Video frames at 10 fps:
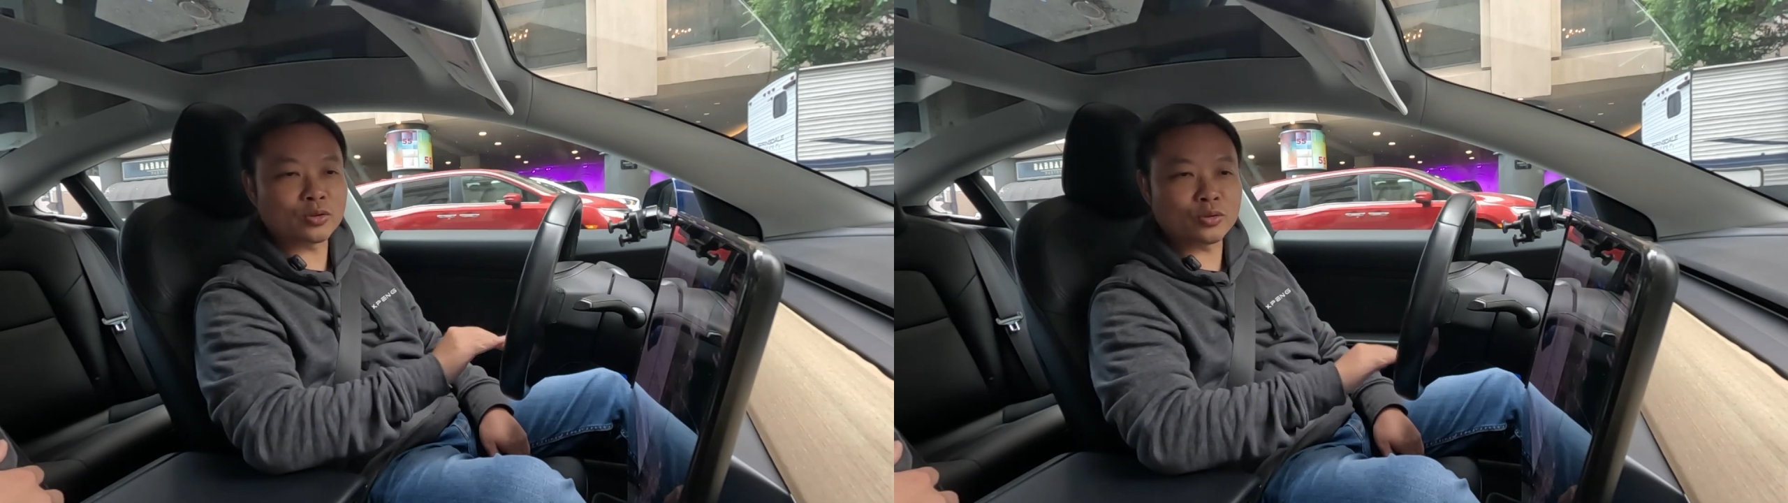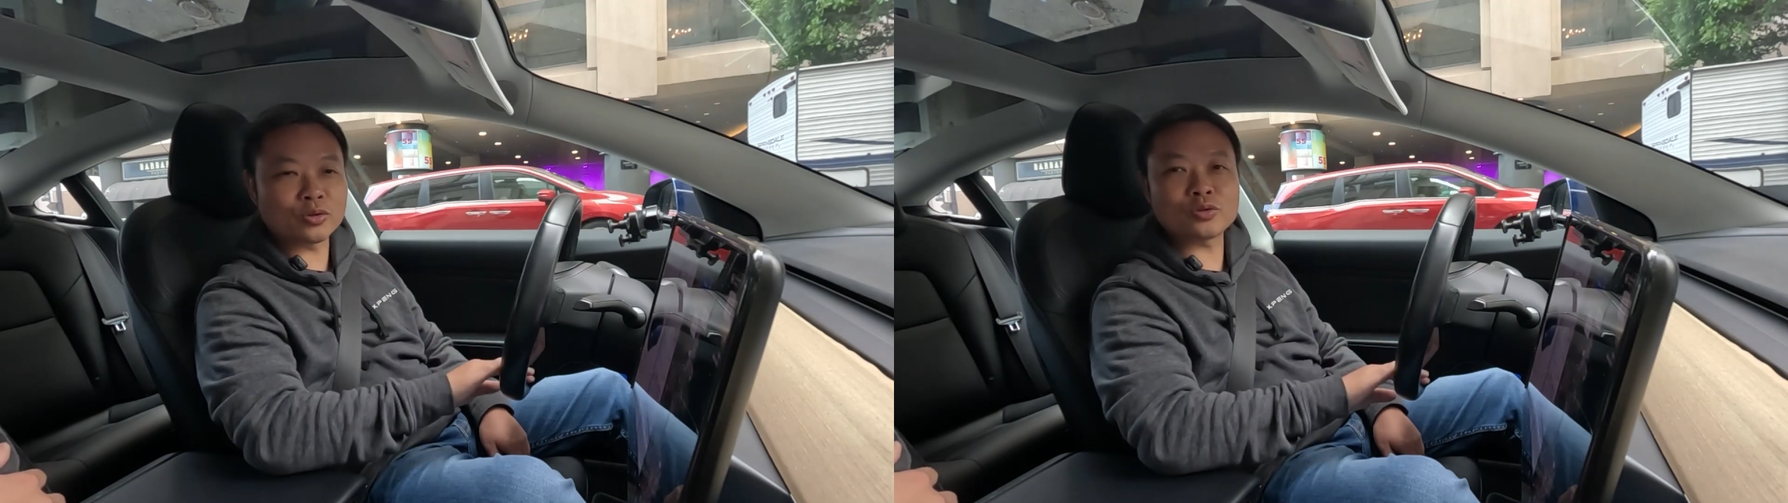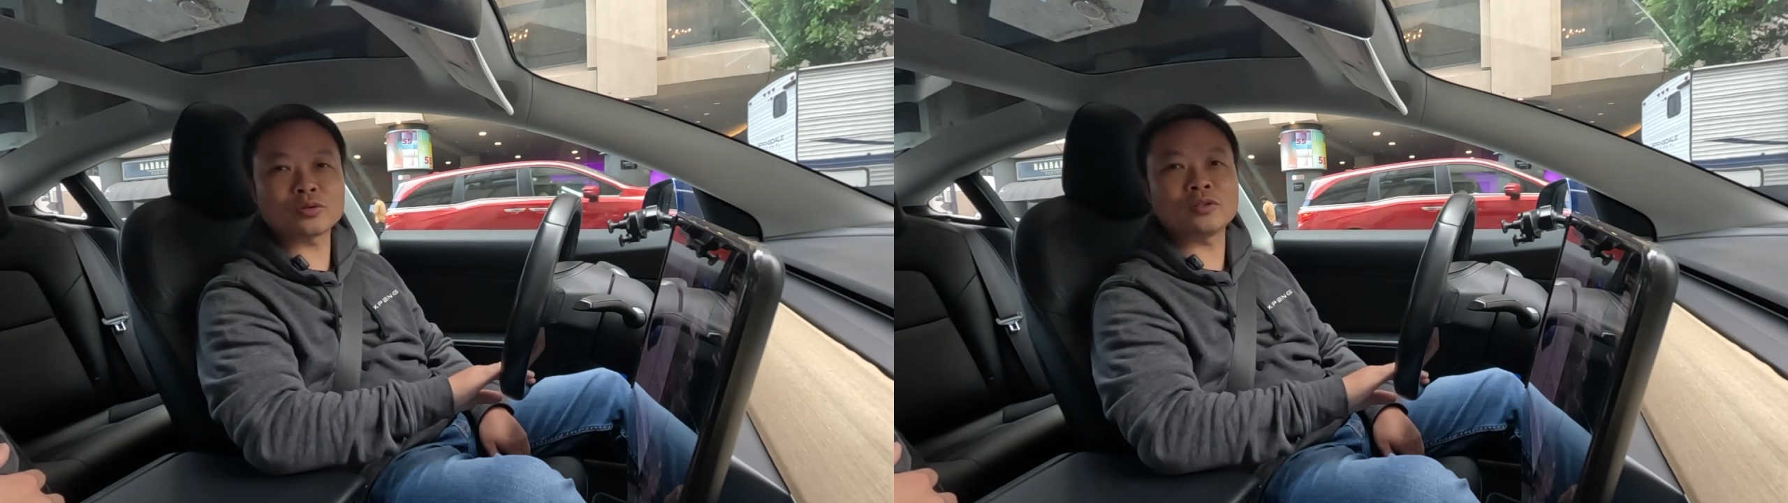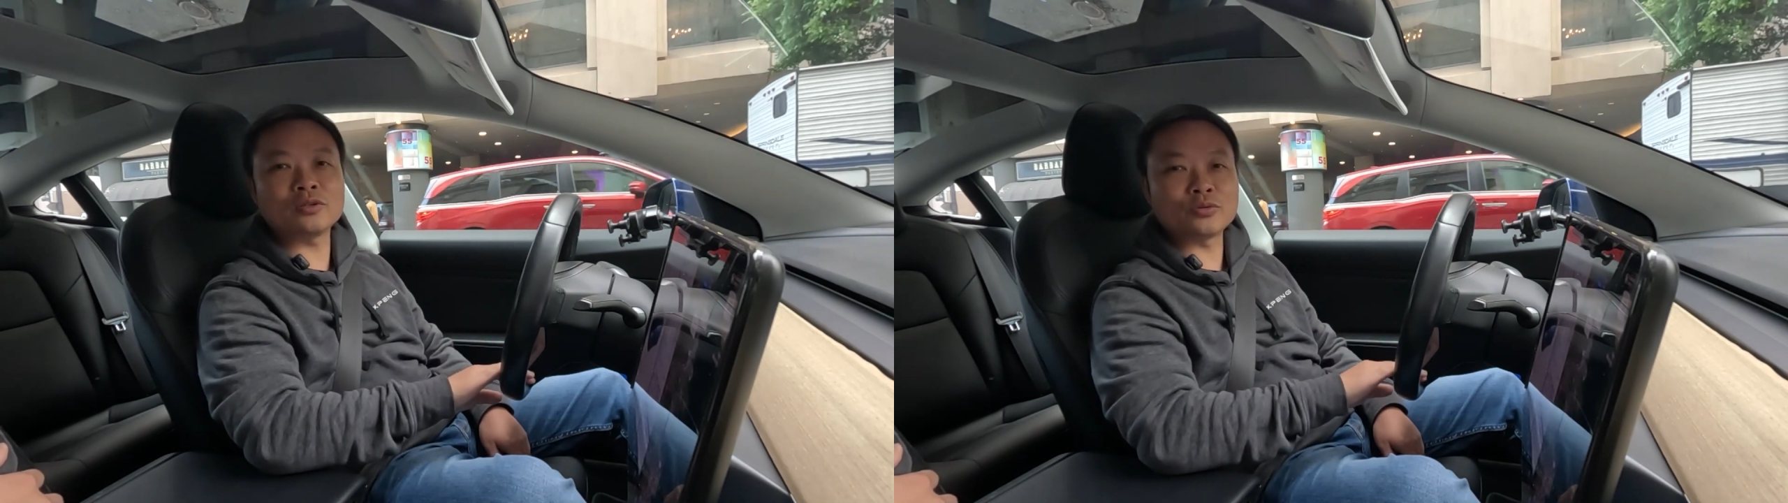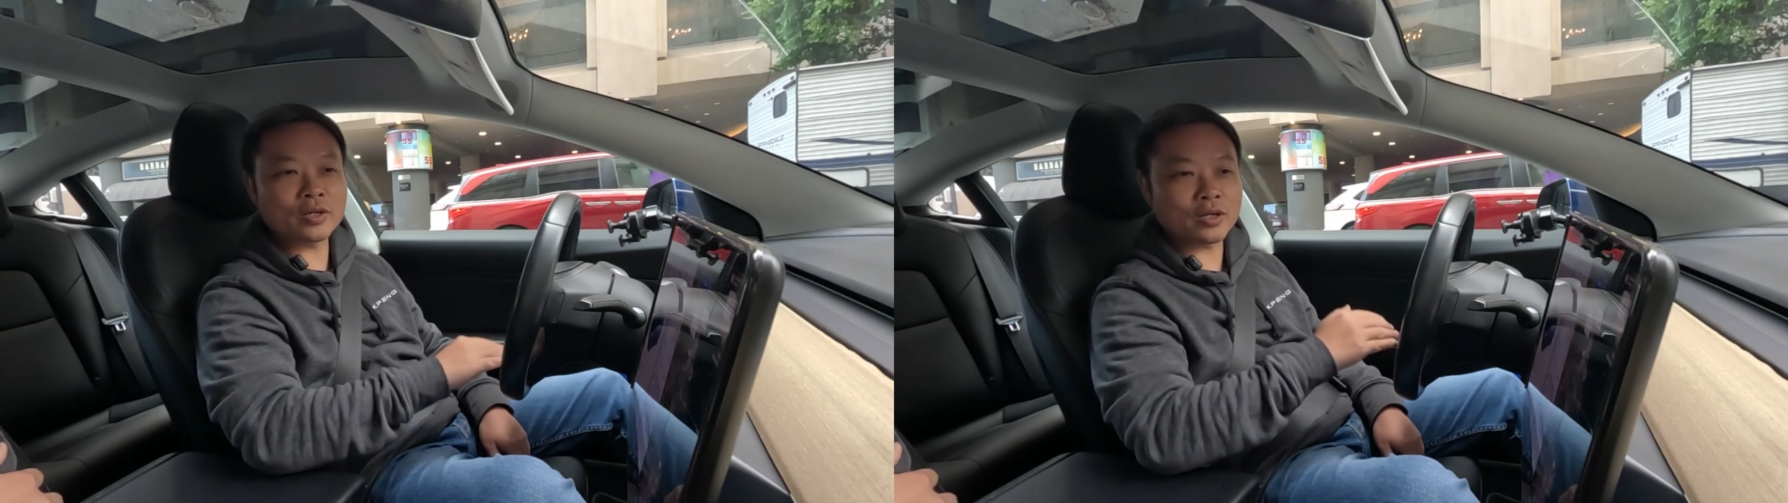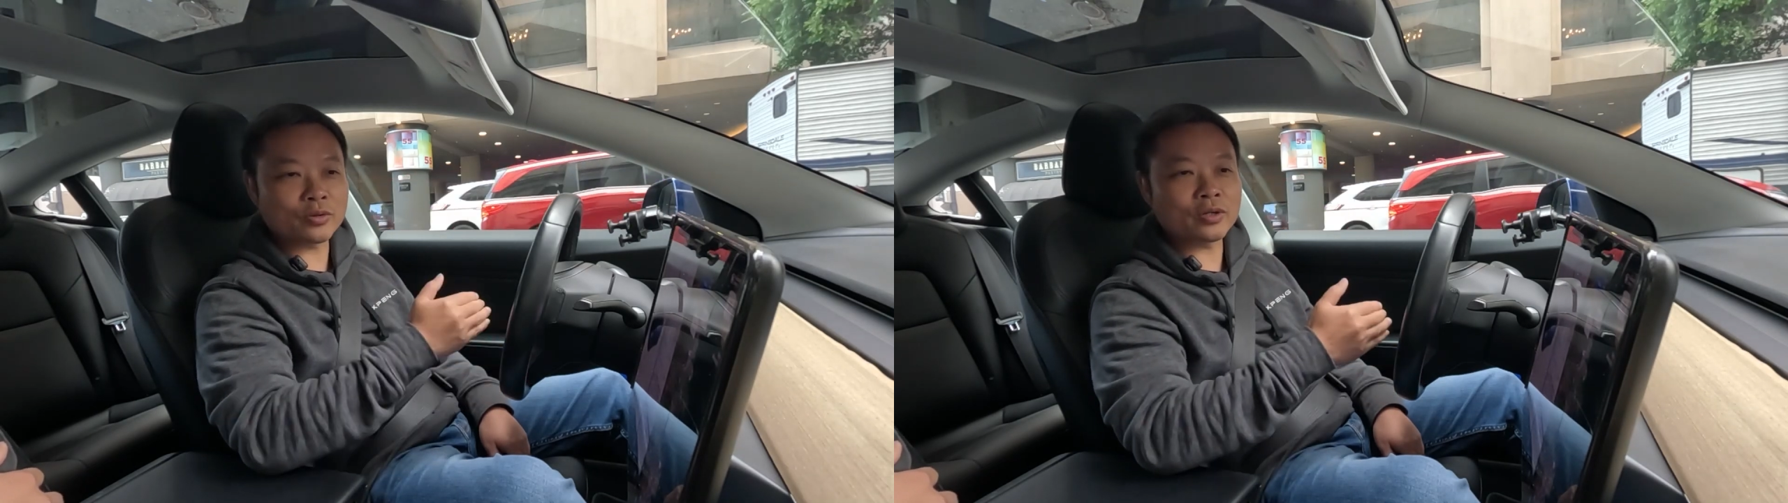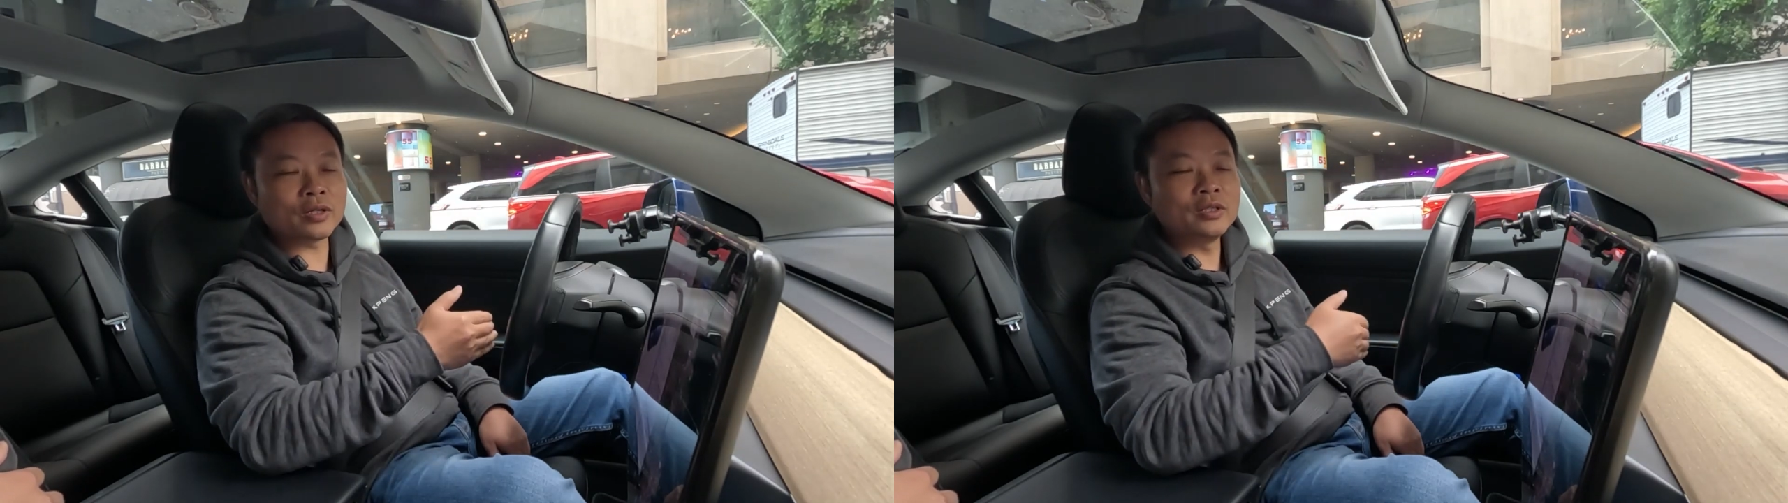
When we go back to China,